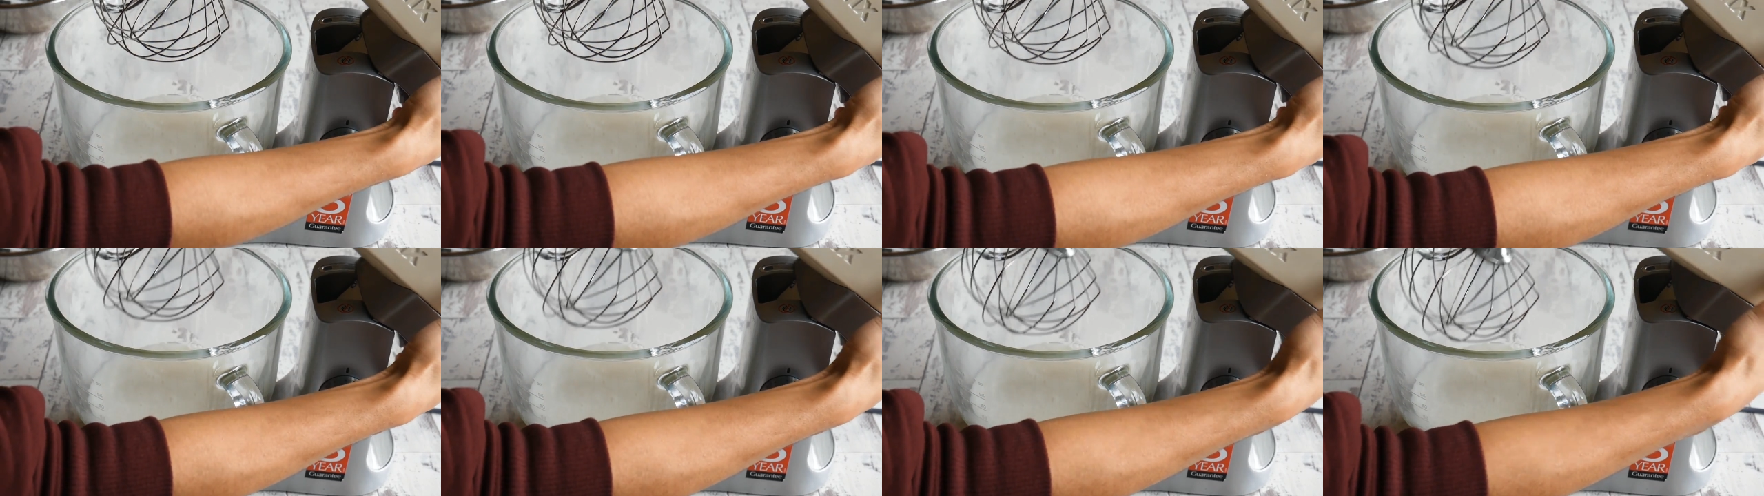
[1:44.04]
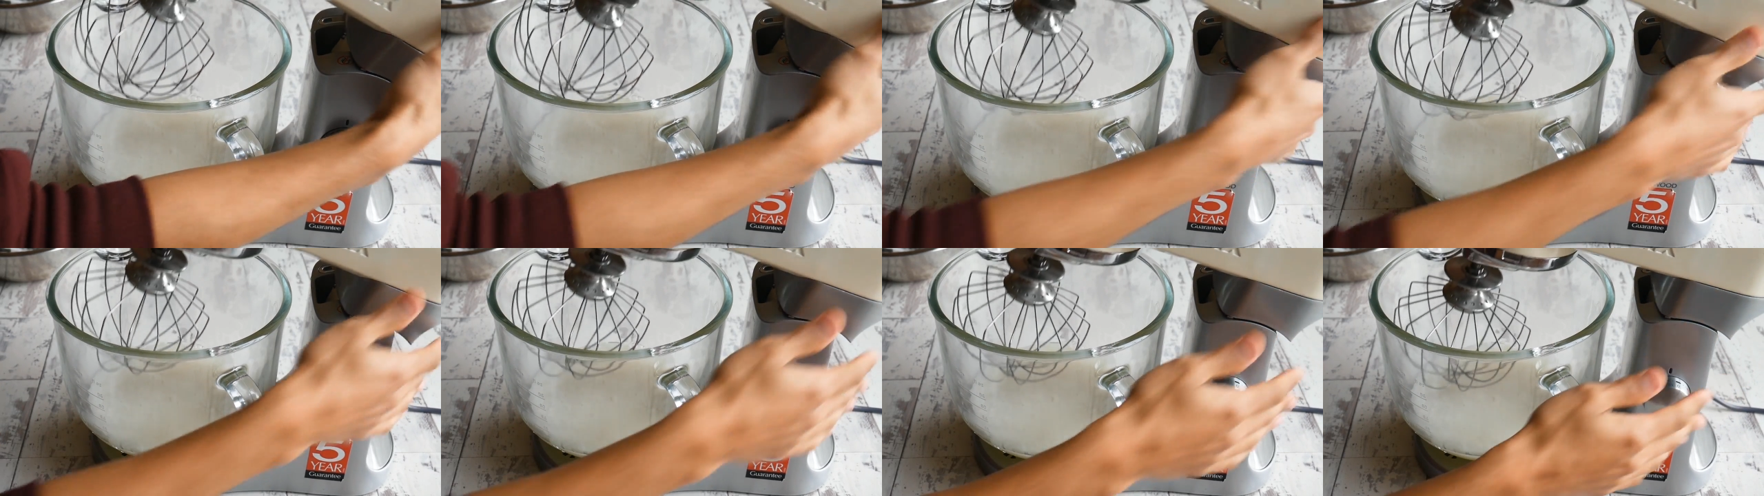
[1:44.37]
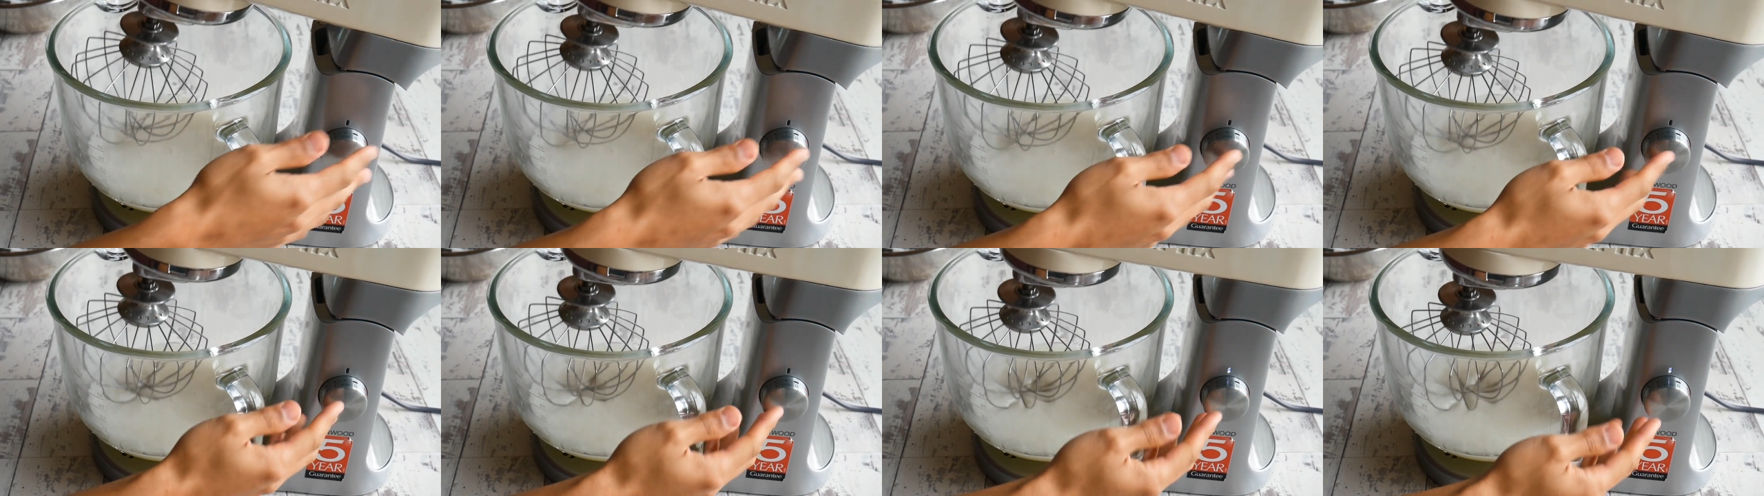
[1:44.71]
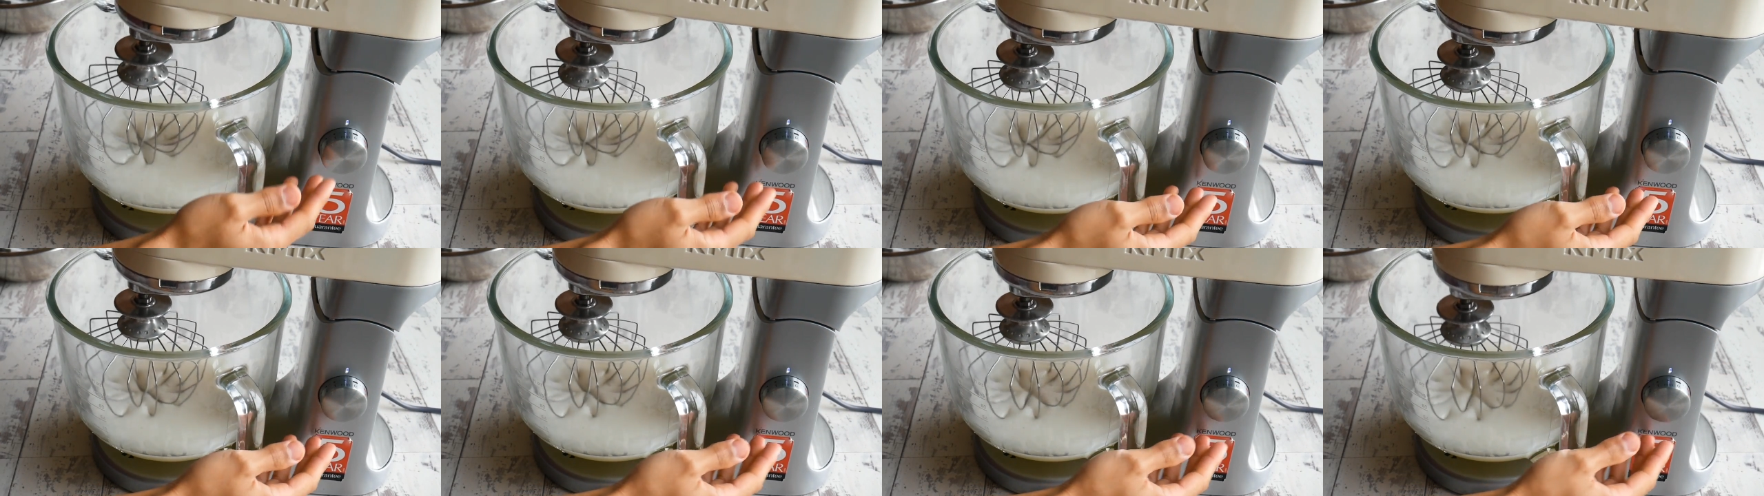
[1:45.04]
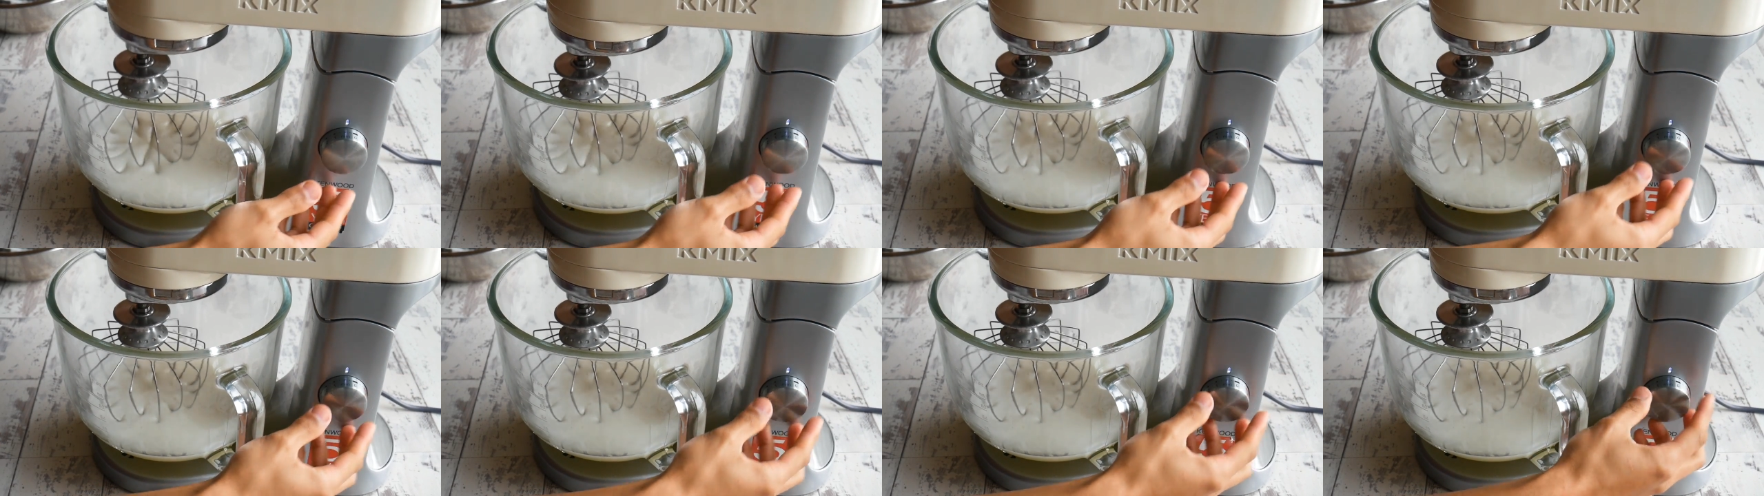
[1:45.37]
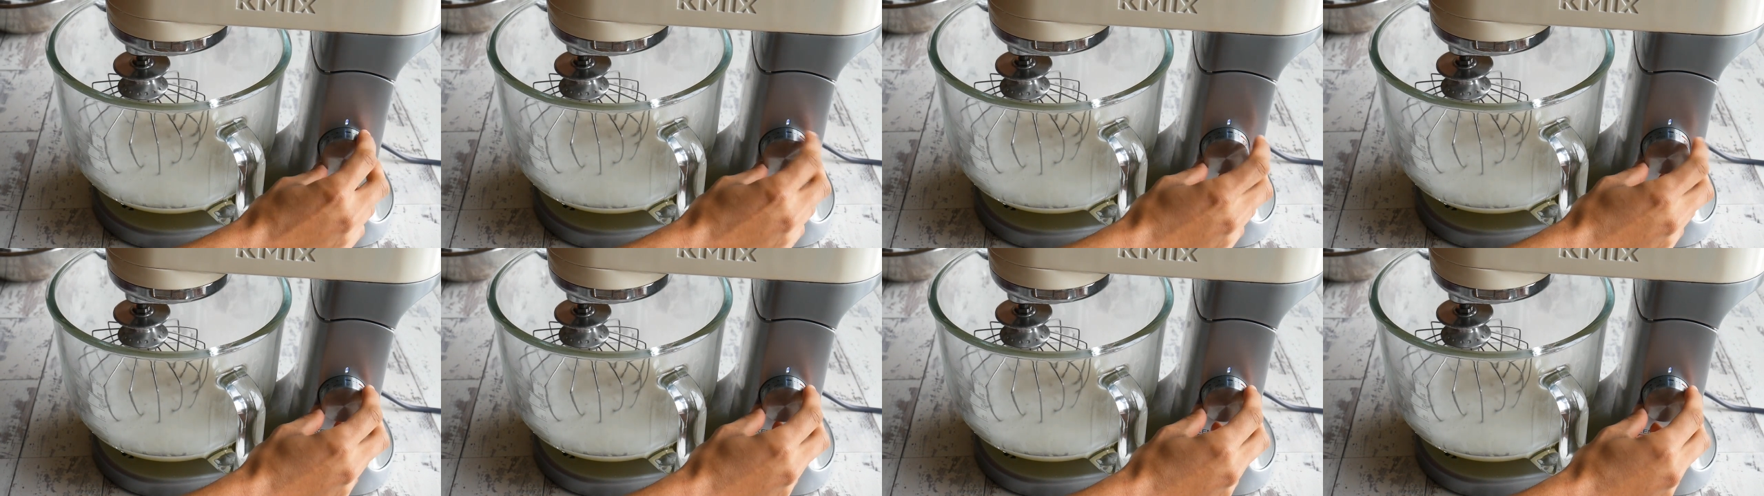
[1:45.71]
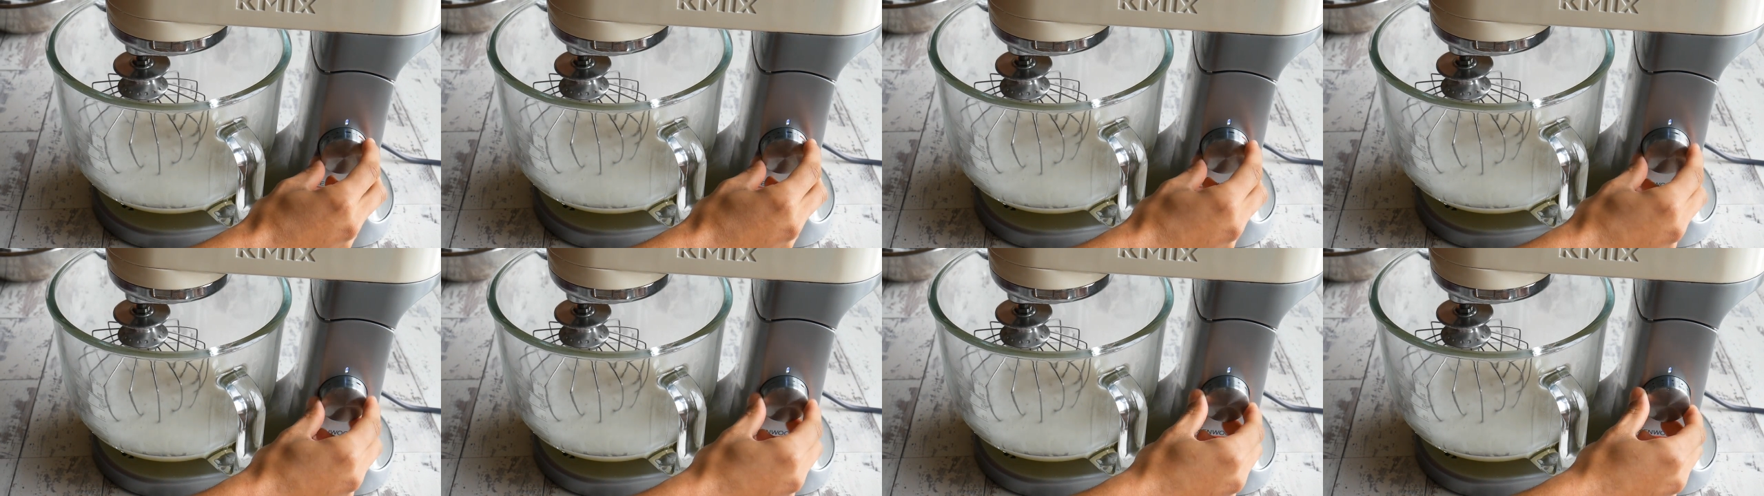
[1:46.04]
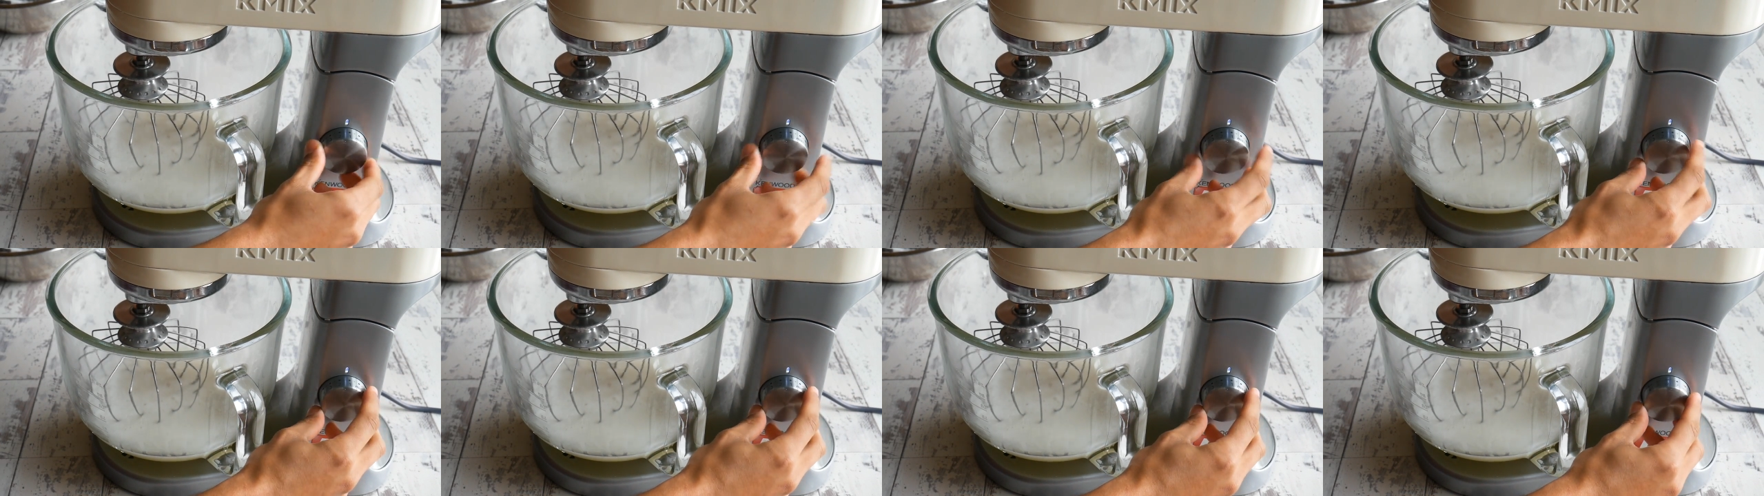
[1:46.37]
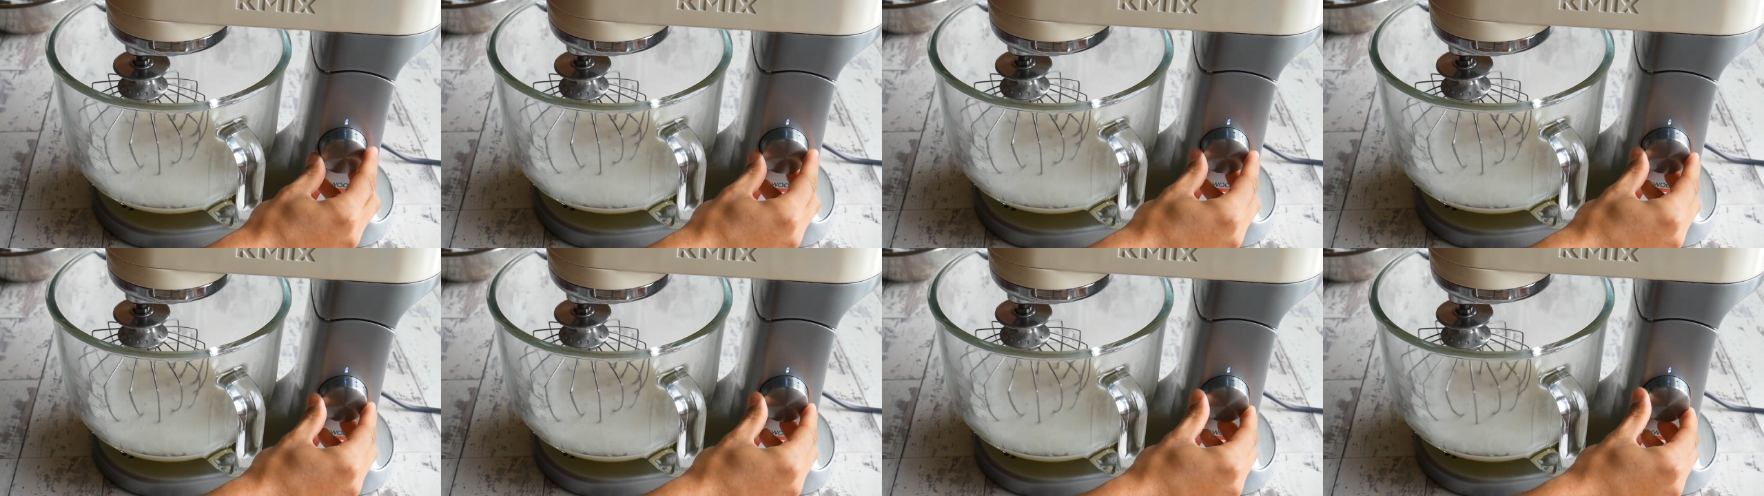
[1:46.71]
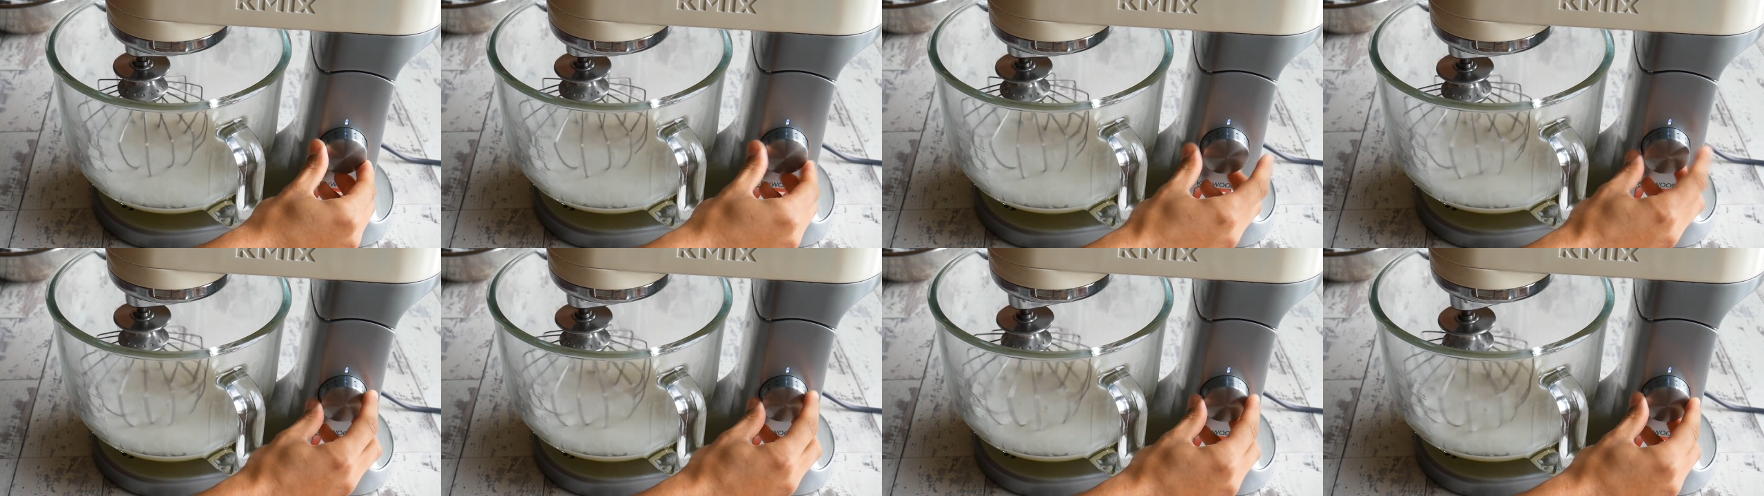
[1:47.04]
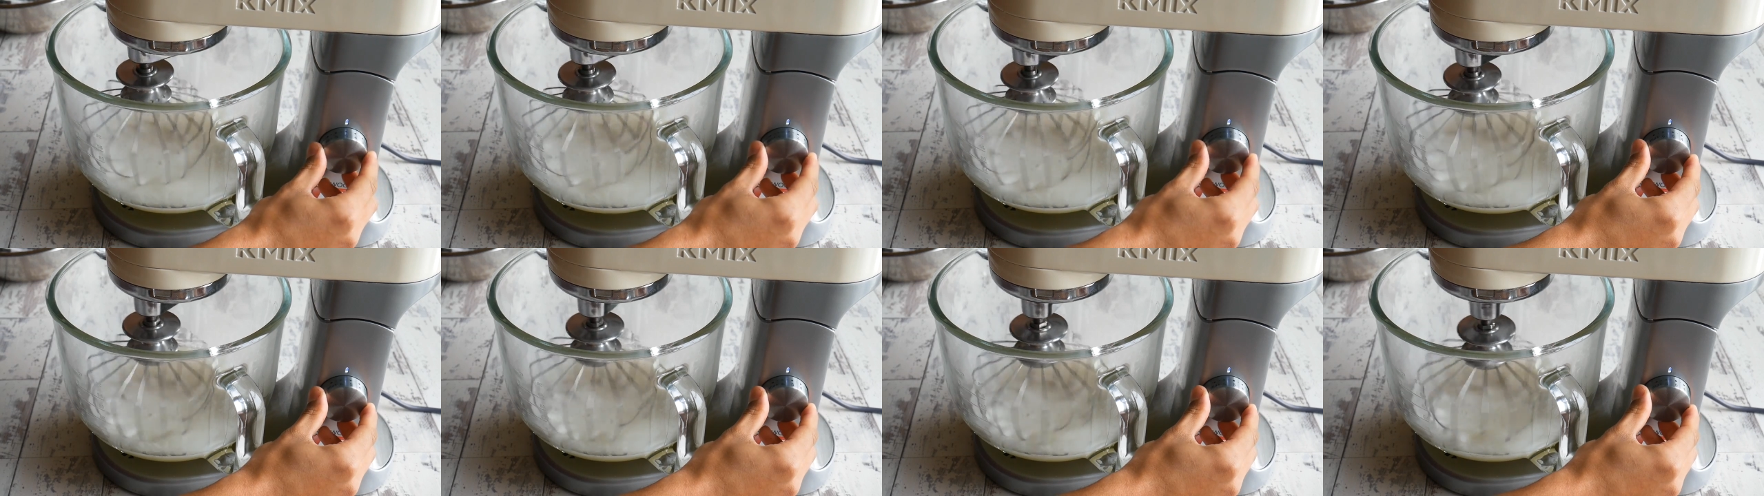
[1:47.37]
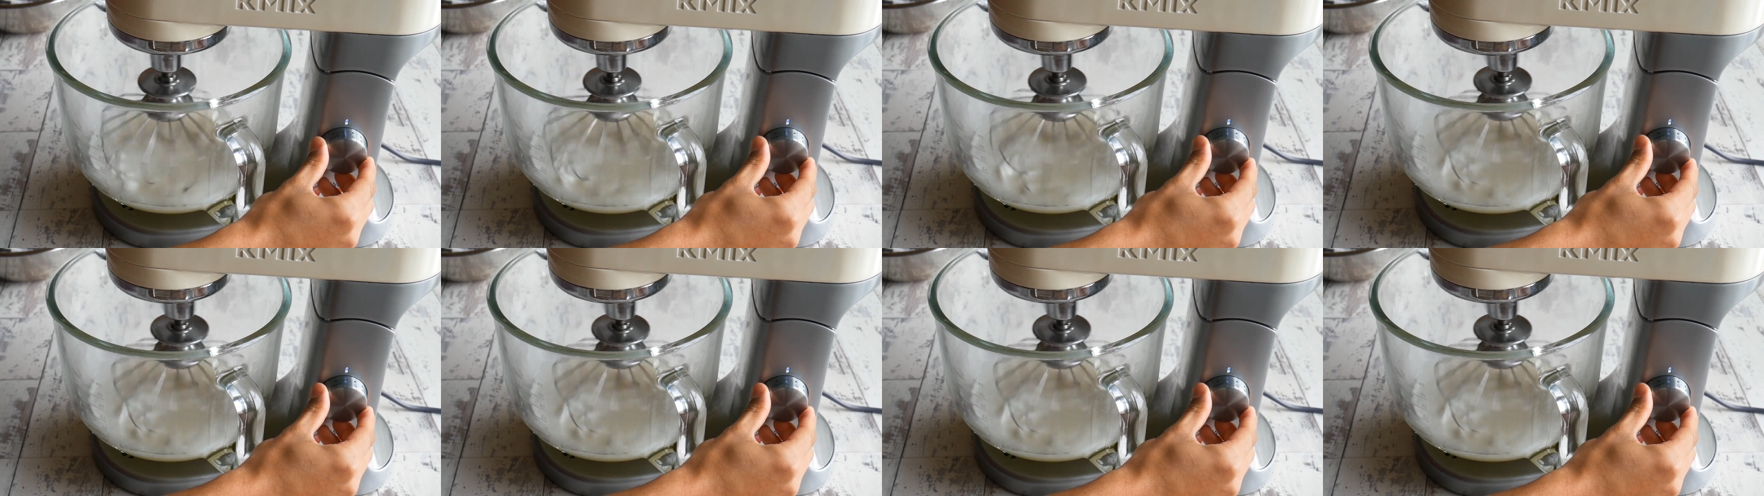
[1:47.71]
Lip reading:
Nobody's mouth can be seen.